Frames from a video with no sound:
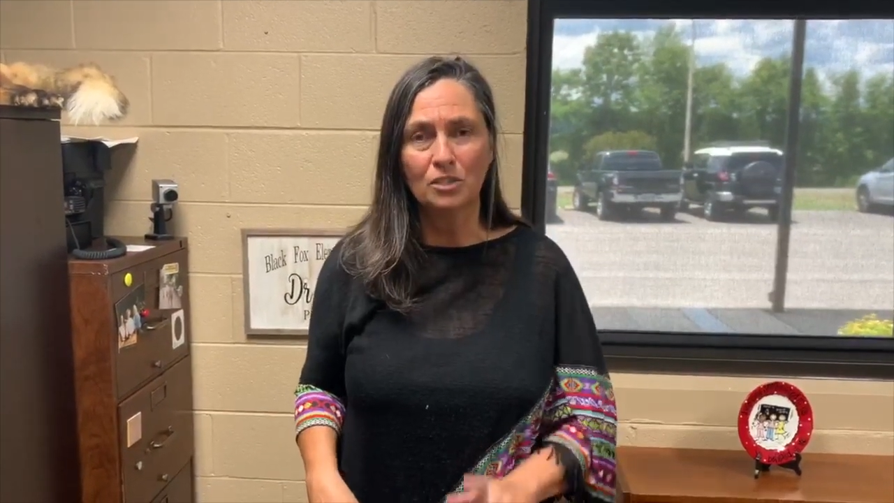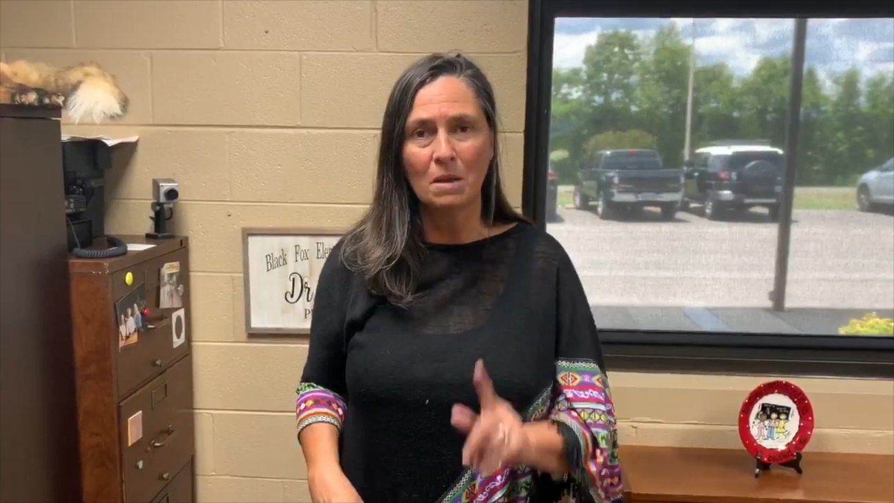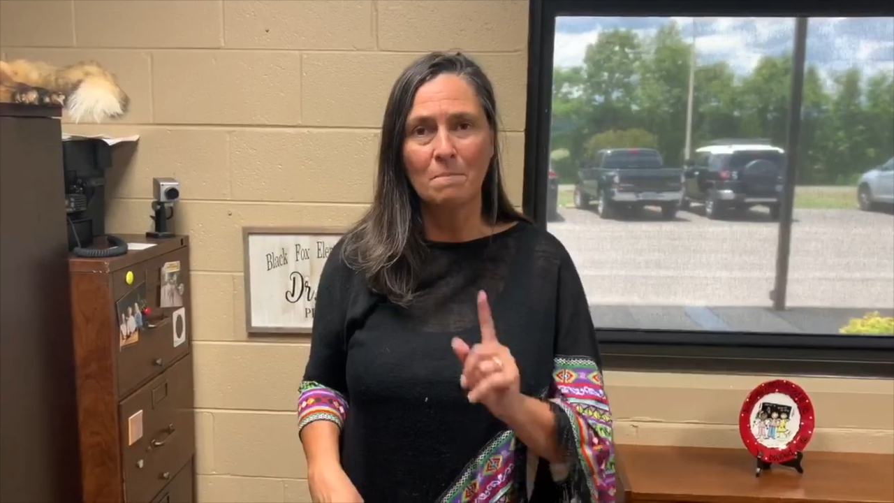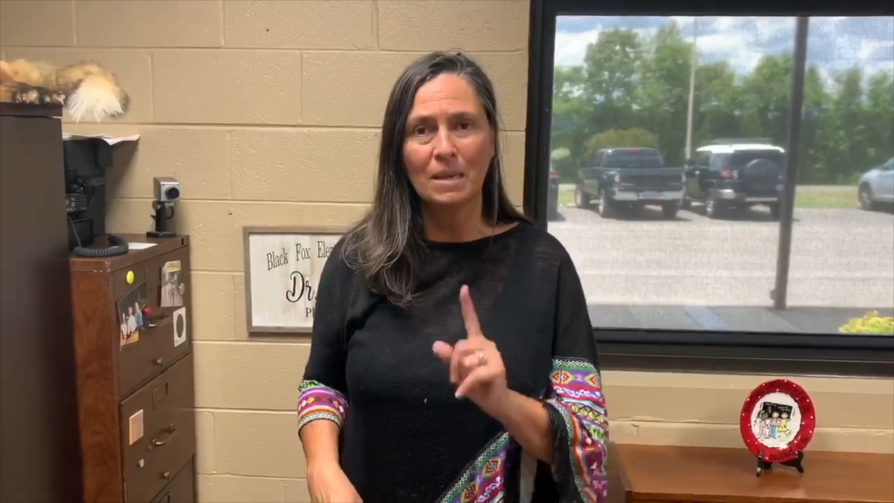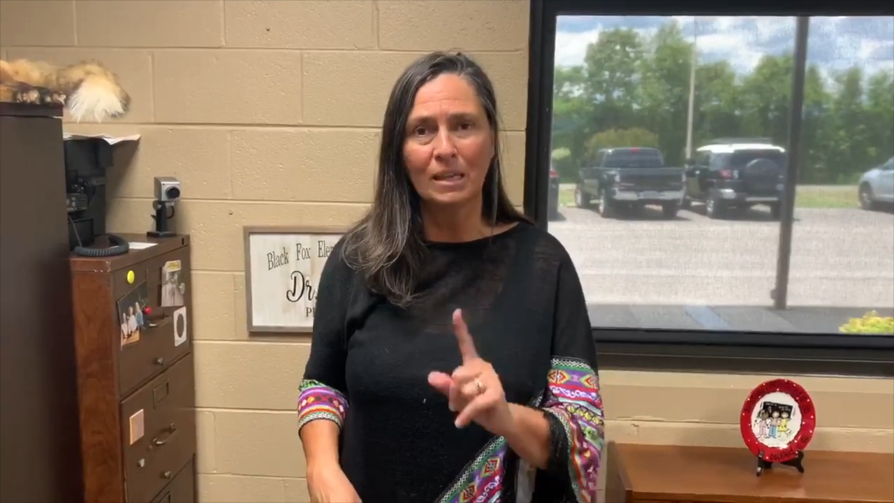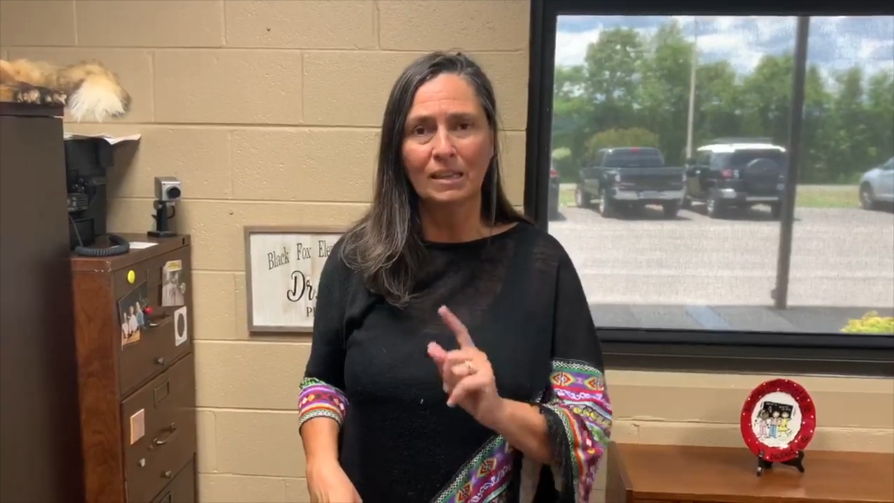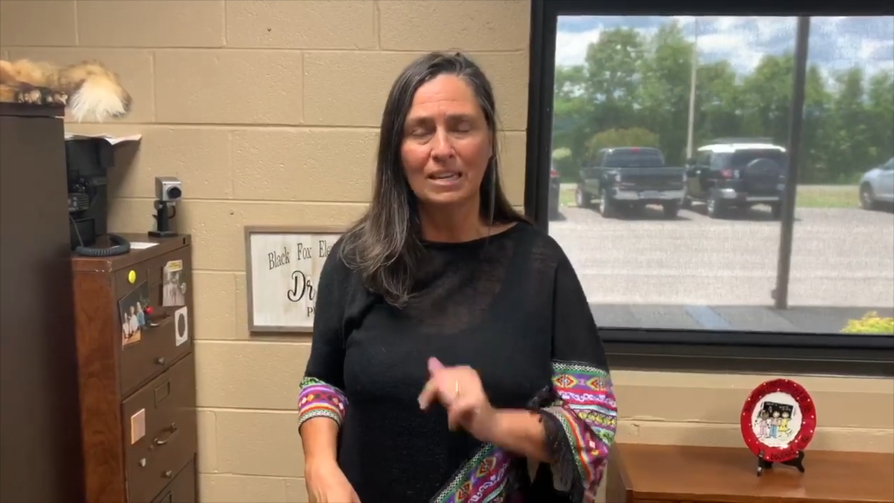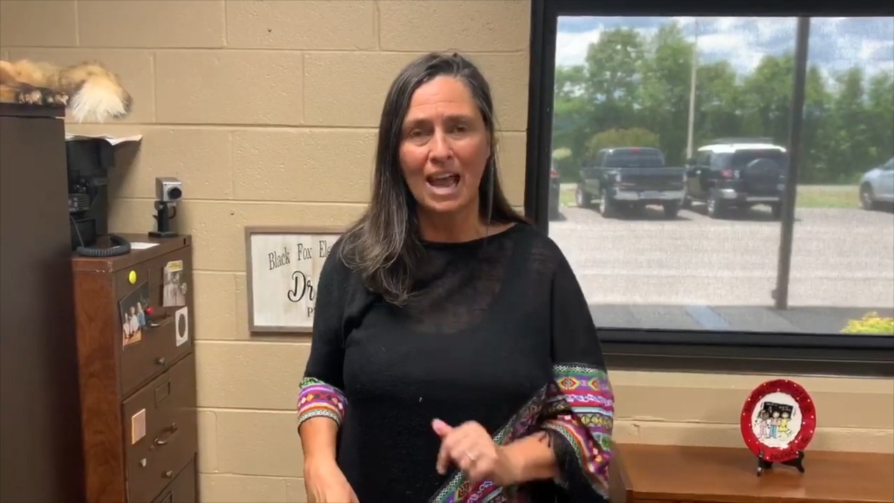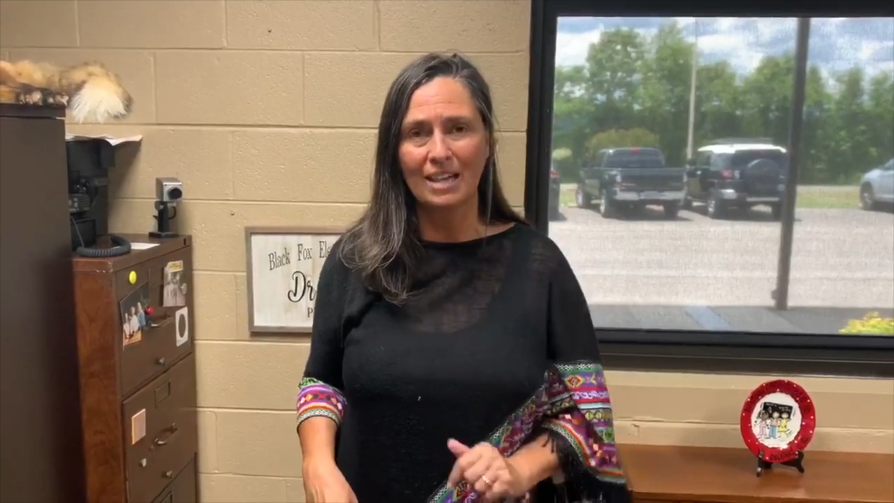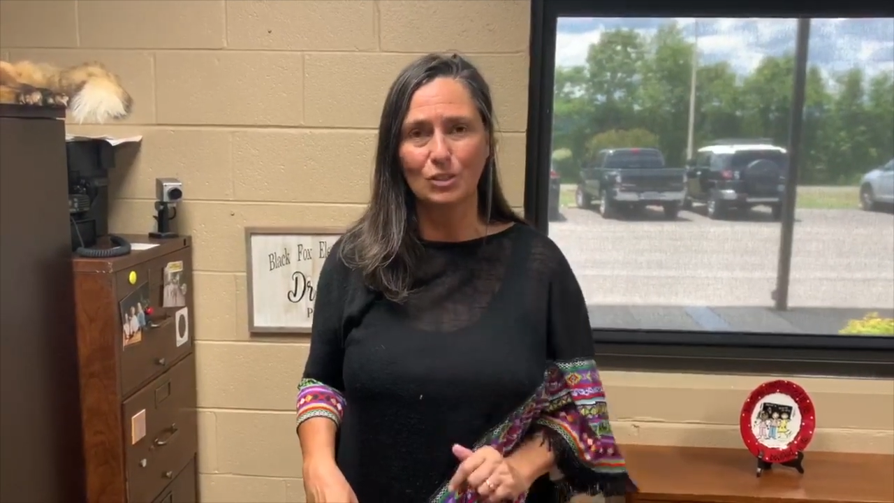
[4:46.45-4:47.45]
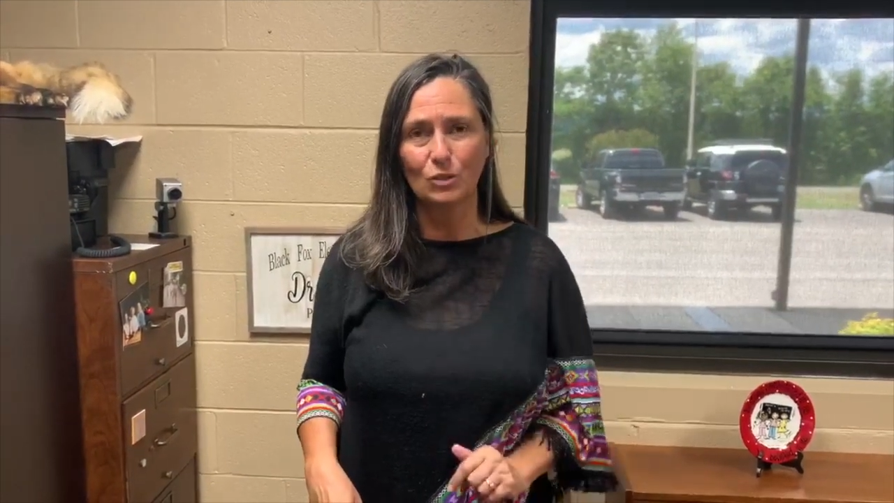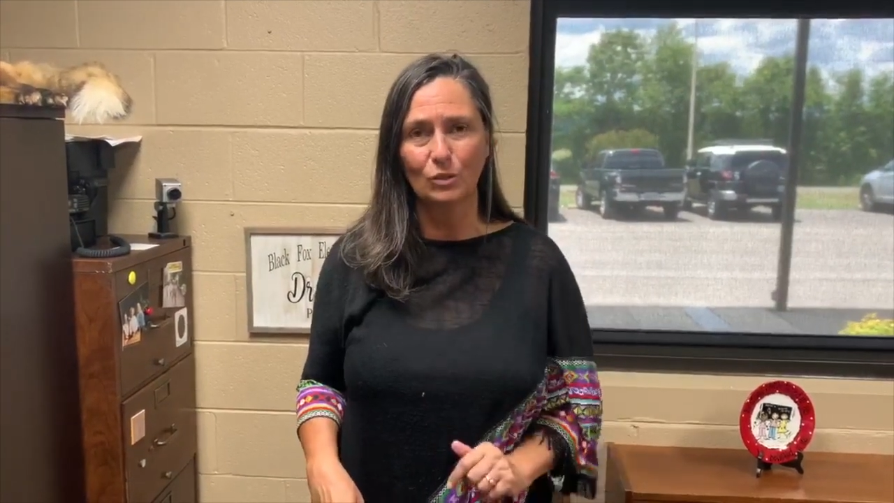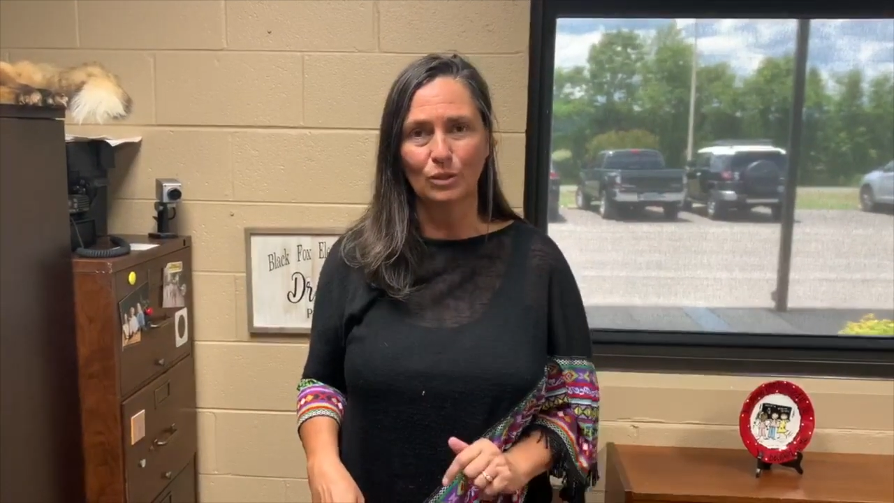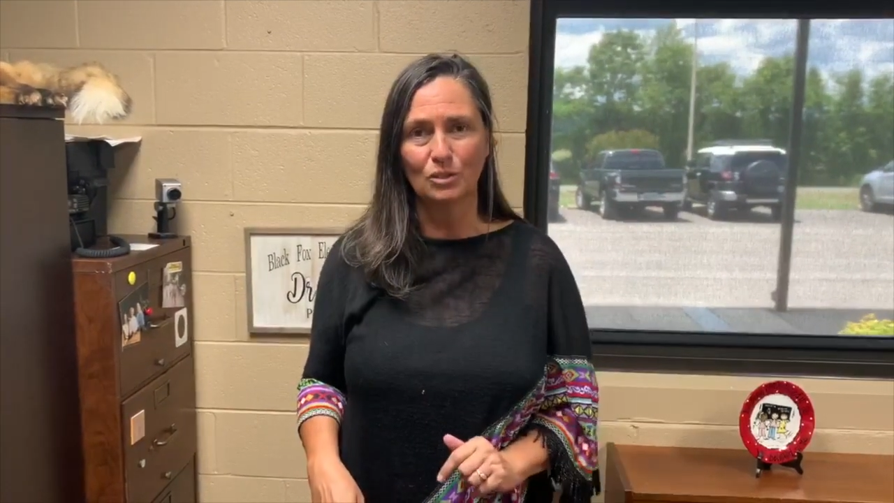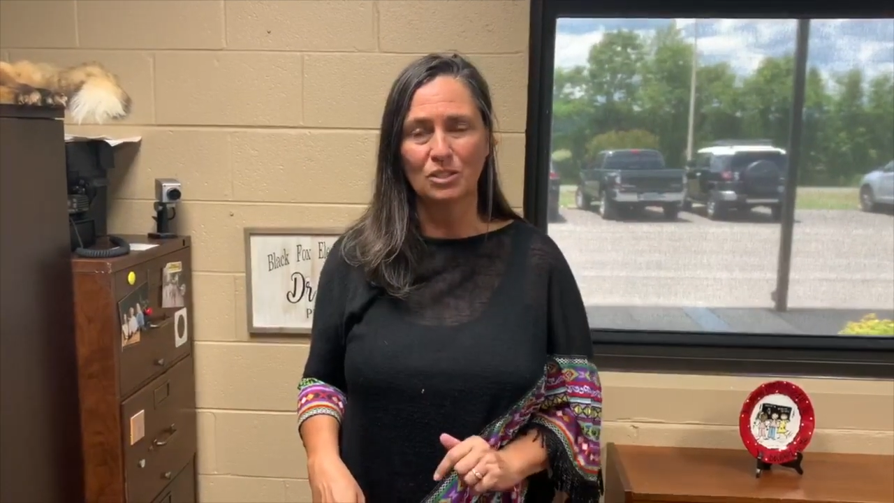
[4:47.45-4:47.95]
to middle and high
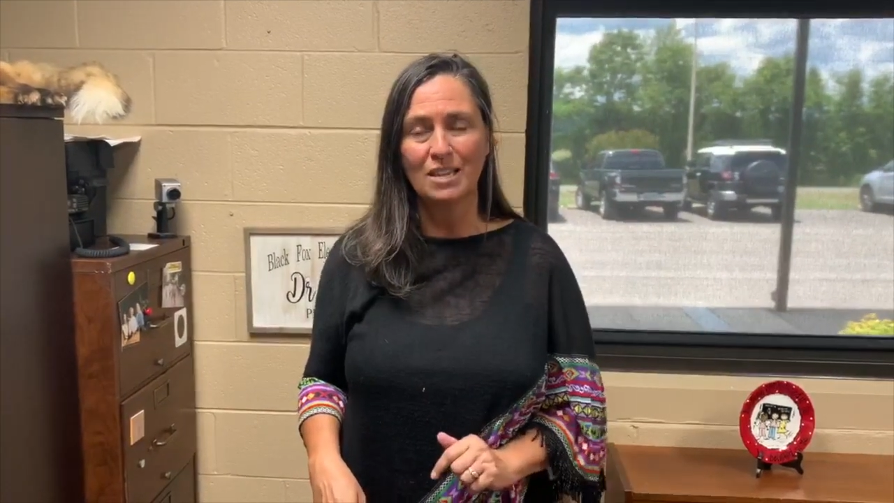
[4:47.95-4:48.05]
schoolers.